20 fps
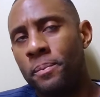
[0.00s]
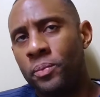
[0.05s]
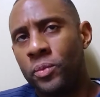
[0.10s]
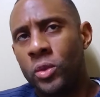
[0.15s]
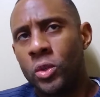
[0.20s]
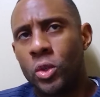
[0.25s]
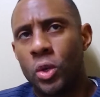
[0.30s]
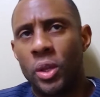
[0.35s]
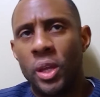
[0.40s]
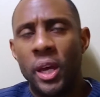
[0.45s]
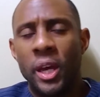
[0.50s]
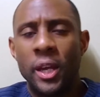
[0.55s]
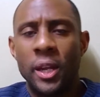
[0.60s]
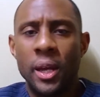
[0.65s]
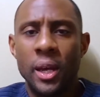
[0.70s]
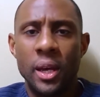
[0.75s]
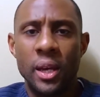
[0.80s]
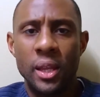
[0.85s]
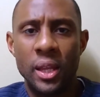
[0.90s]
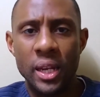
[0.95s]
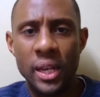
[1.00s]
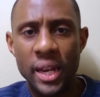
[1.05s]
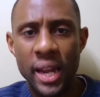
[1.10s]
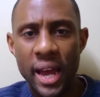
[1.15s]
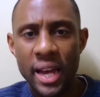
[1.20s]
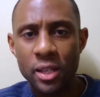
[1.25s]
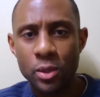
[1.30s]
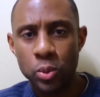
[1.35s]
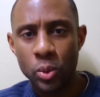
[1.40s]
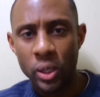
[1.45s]
So then the
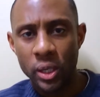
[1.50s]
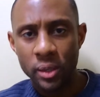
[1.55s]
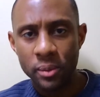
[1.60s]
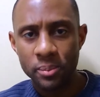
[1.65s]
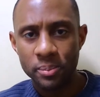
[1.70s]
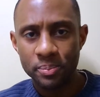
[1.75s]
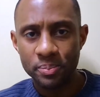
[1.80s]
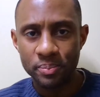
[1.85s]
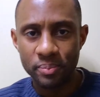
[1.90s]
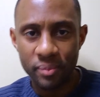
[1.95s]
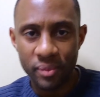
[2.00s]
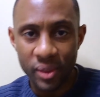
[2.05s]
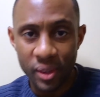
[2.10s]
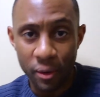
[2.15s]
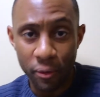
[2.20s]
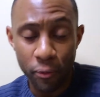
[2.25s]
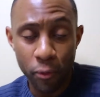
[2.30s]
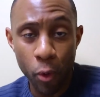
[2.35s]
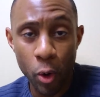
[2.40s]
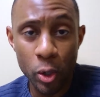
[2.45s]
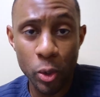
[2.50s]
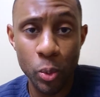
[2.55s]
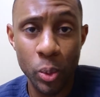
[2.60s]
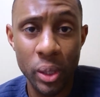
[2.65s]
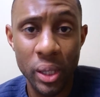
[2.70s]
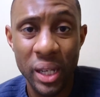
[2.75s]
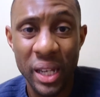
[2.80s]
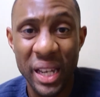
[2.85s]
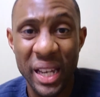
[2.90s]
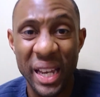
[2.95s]
next one, the 4th
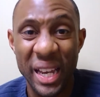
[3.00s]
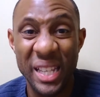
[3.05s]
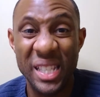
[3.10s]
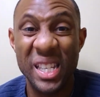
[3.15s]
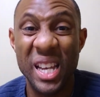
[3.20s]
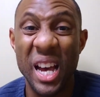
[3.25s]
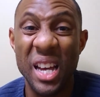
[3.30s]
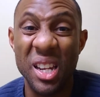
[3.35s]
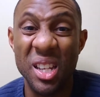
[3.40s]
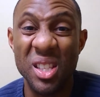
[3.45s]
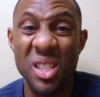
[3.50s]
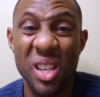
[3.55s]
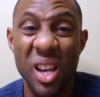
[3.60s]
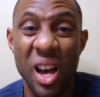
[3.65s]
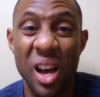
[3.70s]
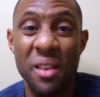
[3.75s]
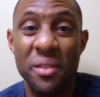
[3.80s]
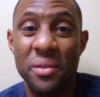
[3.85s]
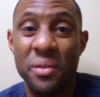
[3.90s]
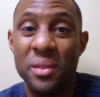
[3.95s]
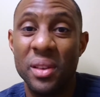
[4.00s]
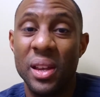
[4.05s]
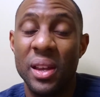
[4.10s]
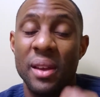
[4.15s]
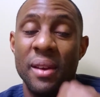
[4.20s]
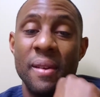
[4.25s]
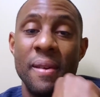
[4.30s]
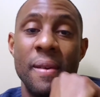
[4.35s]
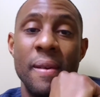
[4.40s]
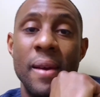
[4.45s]
one, it's kind of tough,
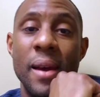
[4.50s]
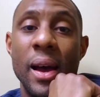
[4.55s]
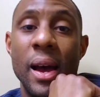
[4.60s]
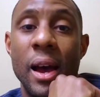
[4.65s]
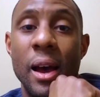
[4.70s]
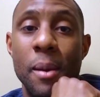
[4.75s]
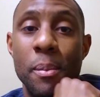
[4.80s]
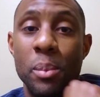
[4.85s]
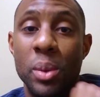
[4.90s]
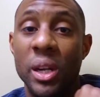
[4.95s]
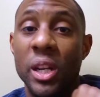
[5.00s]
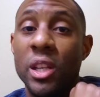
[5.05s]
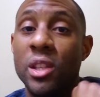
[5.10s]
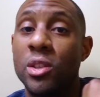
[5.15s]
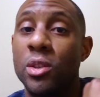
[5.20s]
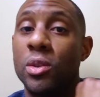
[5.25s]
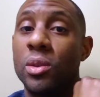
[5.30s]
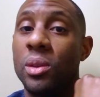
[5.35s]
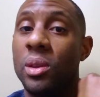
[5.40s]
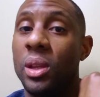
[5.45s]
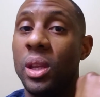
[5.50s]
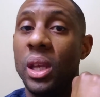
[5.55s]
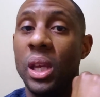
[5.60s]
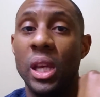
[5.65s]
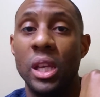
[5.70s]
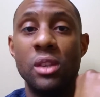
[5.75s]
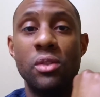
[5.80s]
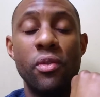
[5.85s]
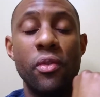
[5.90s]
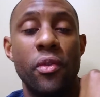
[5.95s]
but it's
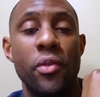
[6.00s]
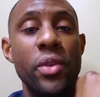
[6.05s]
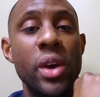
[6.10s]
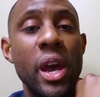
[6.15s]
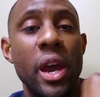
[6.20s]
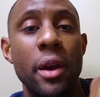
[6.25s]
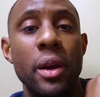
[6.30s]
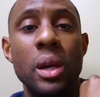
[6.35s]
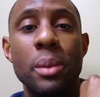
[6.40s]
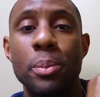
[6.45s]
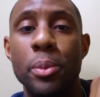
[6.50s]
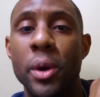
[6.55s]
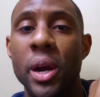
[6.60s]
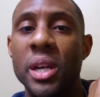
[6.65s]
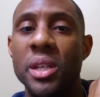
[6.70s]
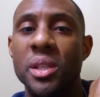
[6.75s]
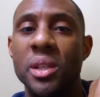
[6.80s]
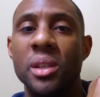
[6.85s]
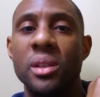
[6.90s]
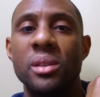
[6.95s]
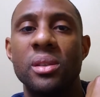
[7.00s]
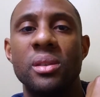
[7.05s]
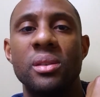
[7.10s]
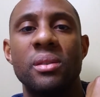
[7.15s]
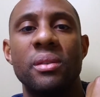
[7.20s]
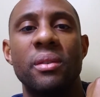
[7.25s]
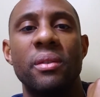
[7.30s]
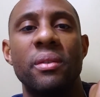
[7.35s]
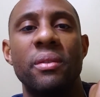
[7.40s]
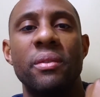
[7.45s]
very precious,
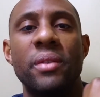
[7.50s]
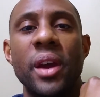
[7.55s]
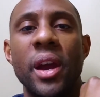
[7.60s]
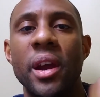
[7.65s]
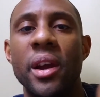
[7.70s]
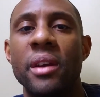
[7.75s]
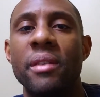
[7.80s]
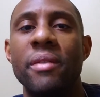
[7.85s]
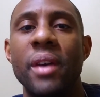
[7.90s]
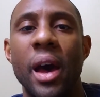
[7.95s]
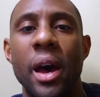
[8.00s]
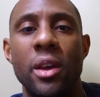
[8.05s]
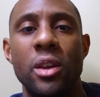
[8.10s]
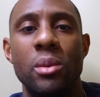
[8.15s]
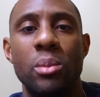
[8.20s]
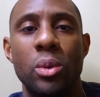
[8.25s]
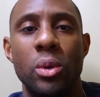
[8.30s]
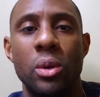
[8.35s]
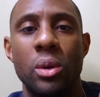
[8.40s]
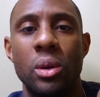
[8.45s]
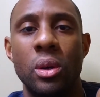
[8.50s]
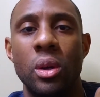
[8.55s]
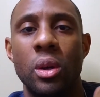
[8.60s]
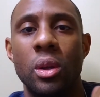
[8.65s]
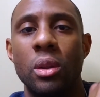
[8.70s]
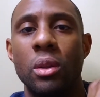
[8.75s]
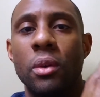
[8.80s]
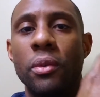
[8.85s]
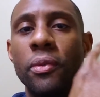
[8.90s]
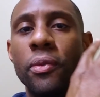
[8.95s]
very valuable.
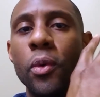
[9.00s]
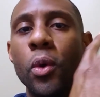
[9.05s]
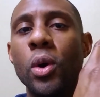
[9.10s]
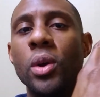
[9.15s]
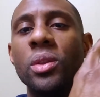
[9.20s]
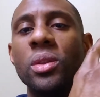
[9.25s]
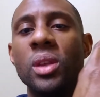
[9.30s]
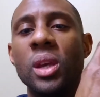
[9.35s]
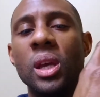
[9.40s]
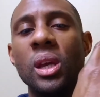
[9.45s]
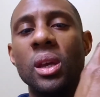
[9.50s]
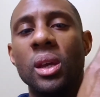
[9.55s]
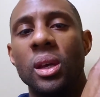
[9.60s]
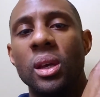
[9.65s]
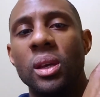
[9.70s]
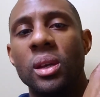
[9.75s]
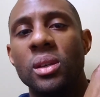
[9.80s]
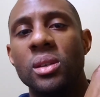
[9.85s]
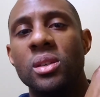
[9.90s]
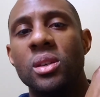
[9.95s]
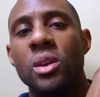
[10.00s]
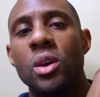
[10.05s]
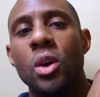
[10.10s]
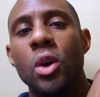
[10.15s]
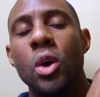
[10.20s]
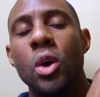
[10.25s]
The 4th thing is,